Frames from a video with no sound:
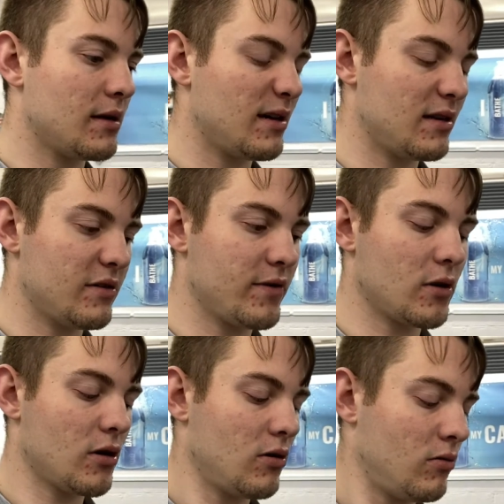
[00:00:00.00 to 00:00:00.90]
And if you
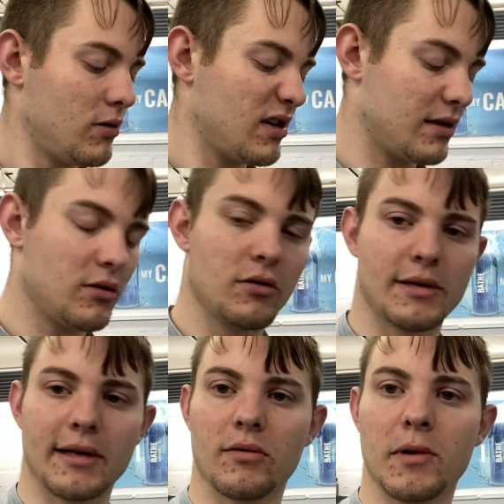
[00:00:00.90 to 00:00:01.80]
go and use
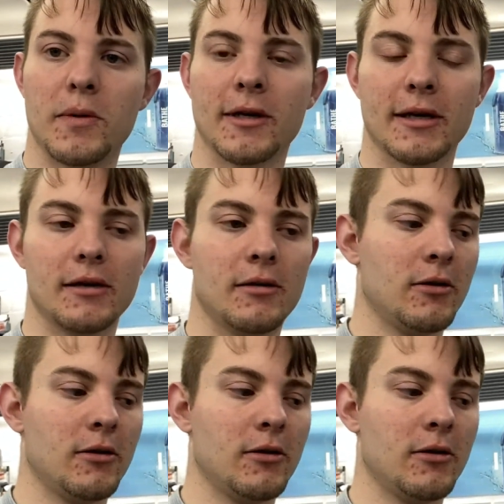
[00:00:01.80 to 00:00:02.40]
like the wheel bucket